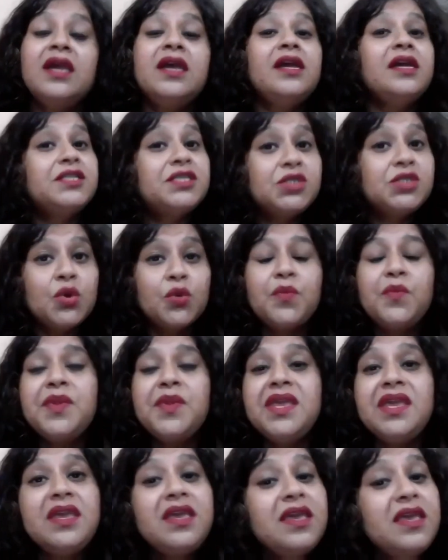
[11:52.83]
It took
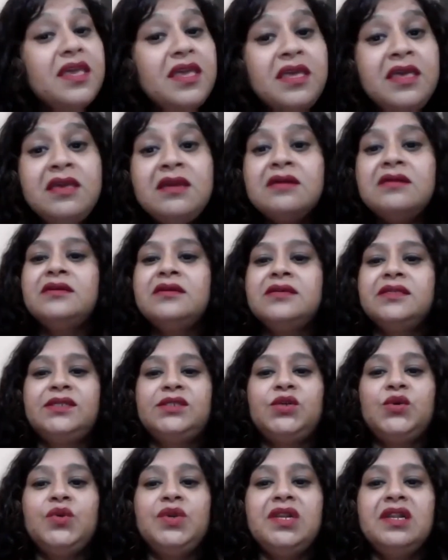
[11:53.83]
me years
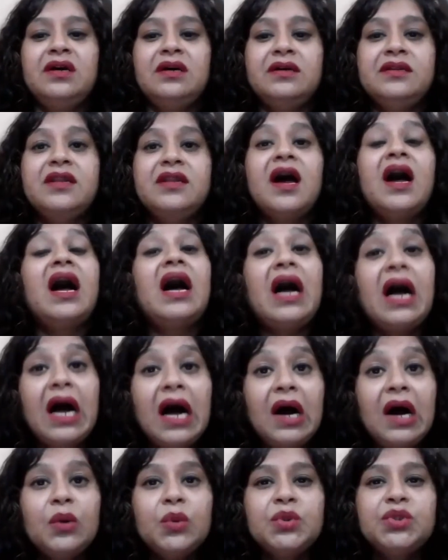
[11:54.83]
to learn
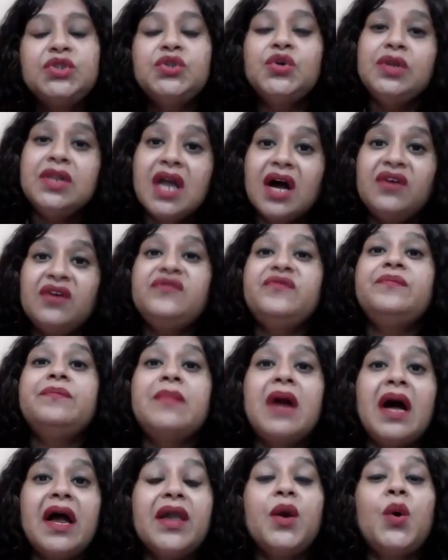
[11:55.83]
how to love
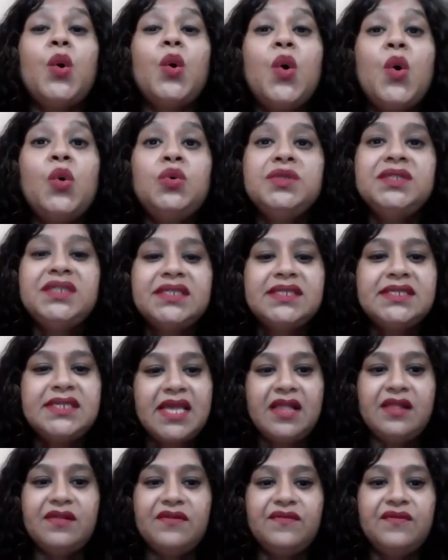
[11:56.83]
my own
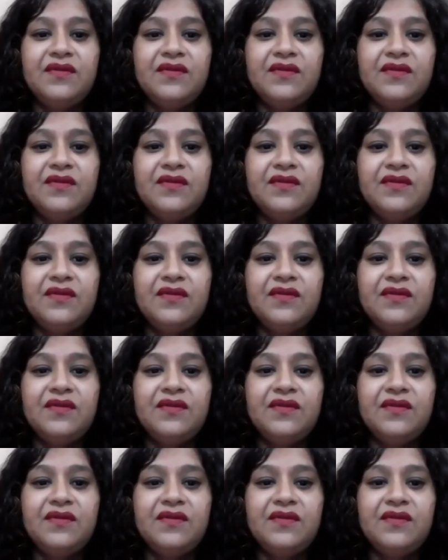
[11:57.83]
self.